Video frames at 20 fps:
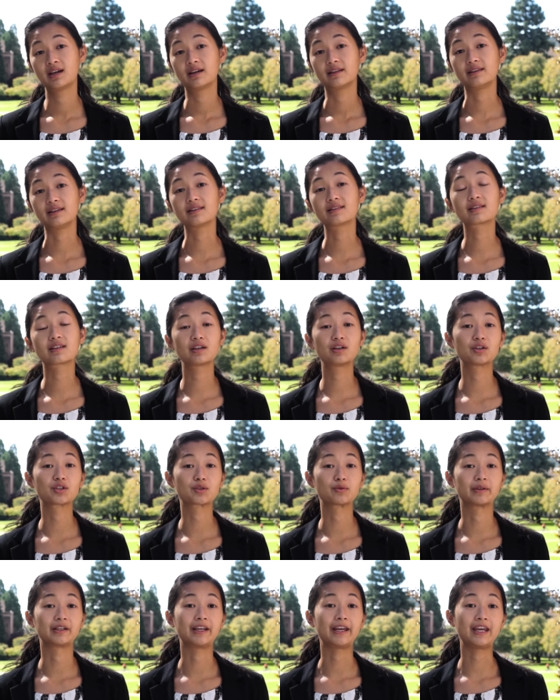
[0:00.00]
These skills
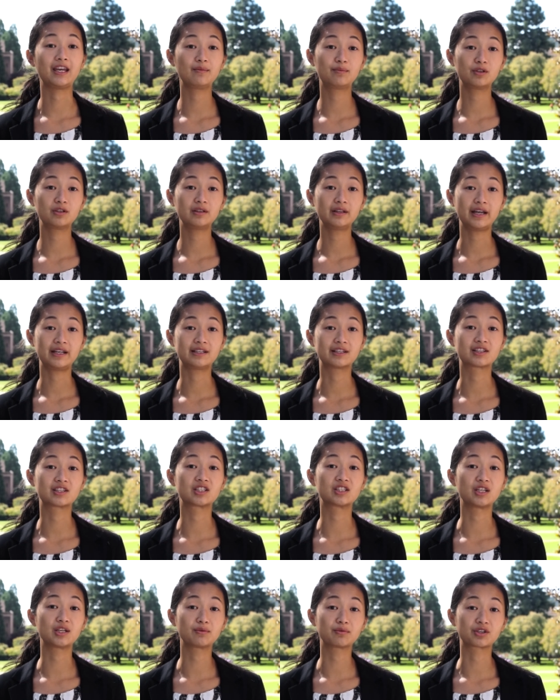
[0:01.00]
will enable and
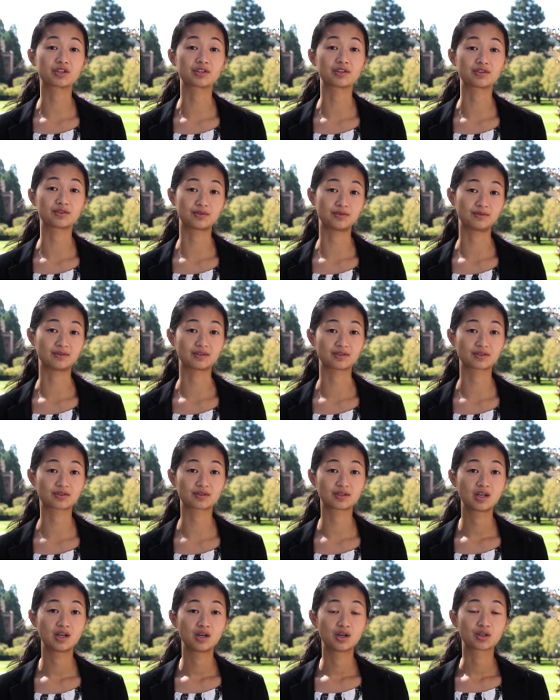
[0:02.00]
distinguish the students
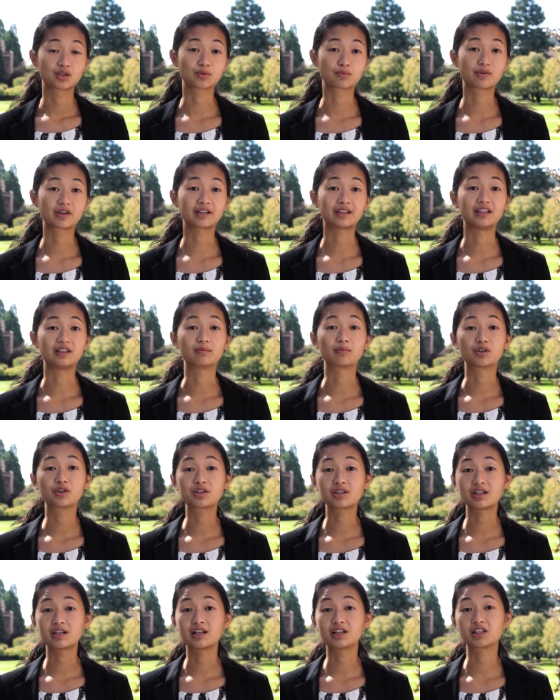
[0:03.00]
to work in
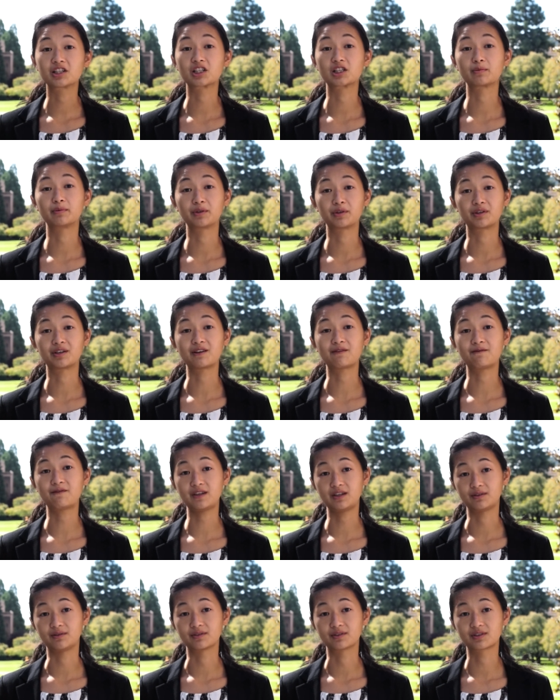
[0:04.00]
emerging interdisciplinary
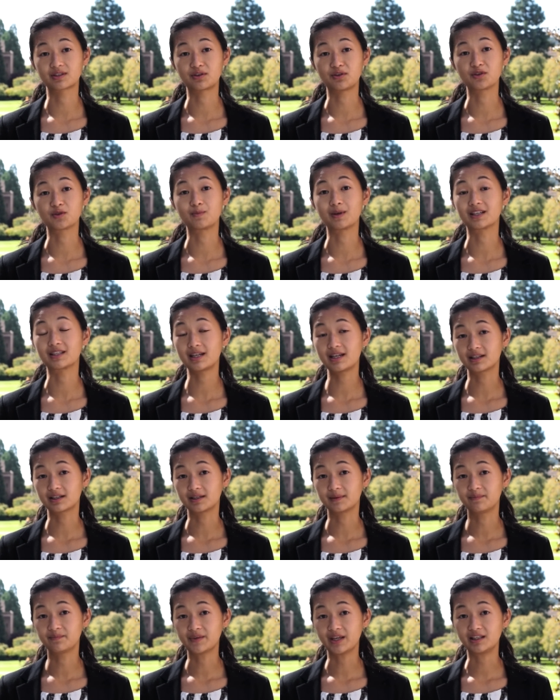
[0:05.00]
fields that use big
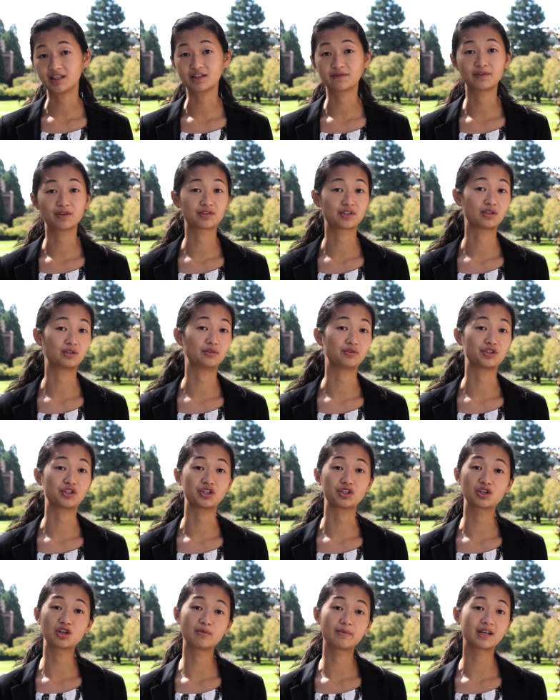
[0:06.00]
data, and these fields include
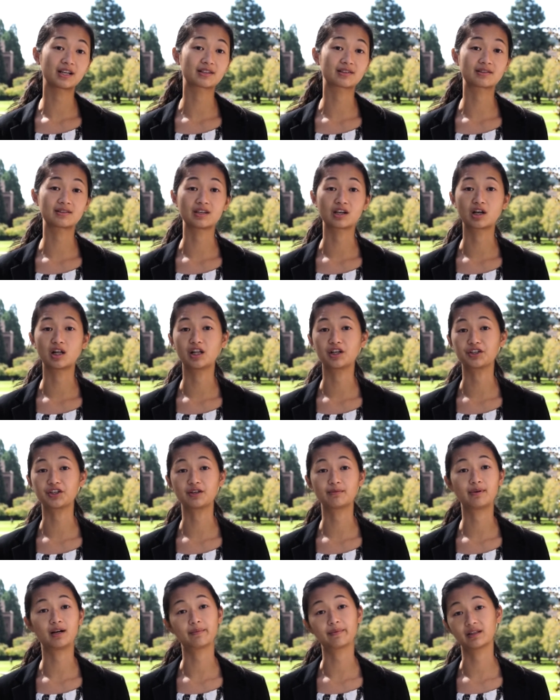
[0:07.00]
genomics, ecology
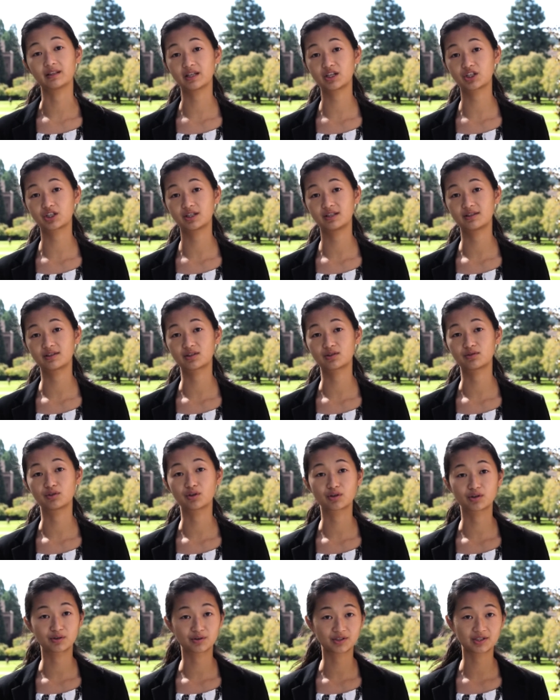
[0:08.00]
of populations,
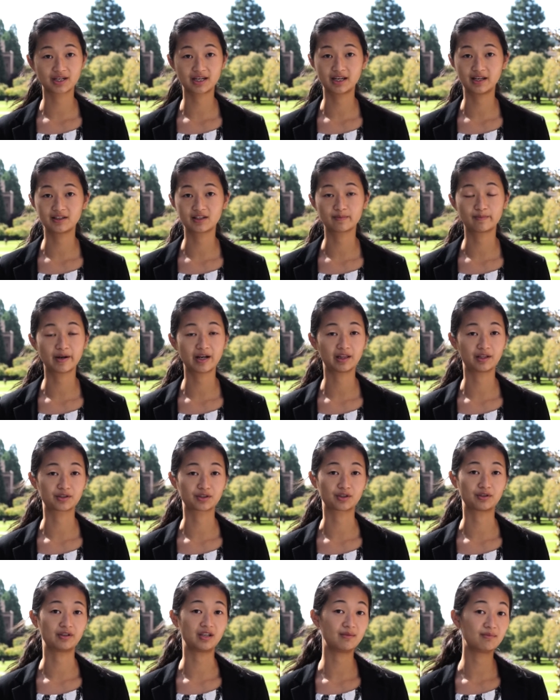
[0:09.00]
neuroscience,
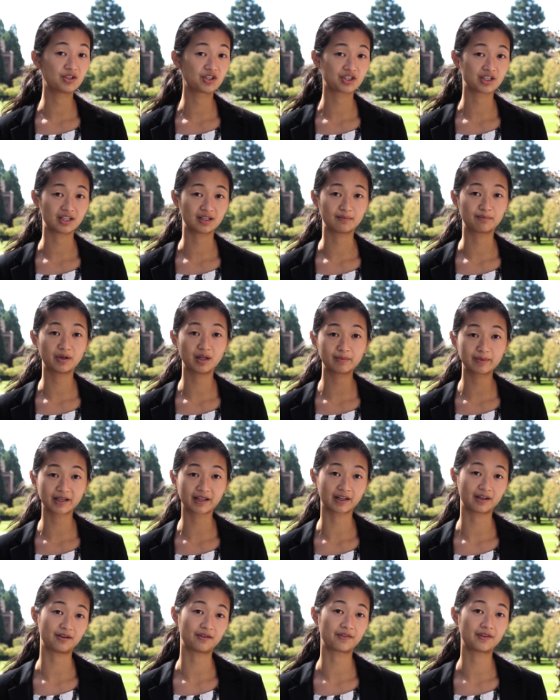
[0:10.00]
biological imaging, public
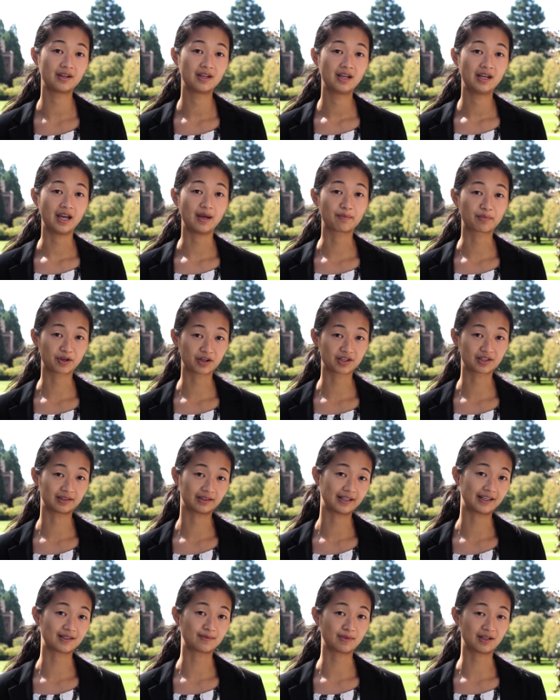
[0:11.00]
health, and
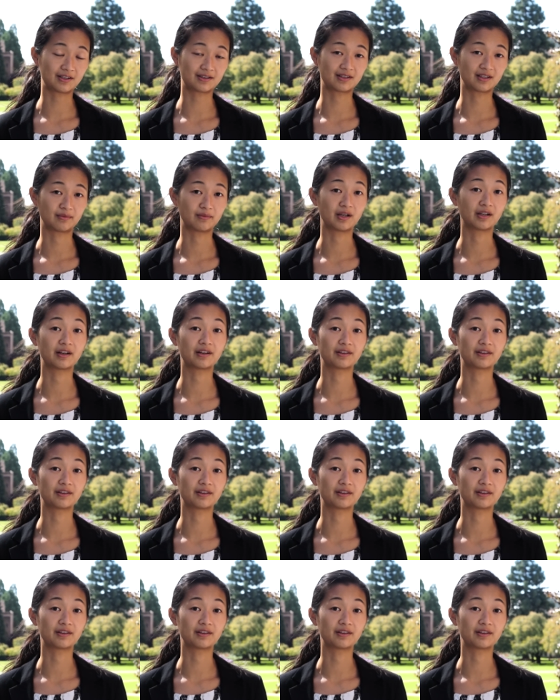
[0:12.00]
personalized medicine, among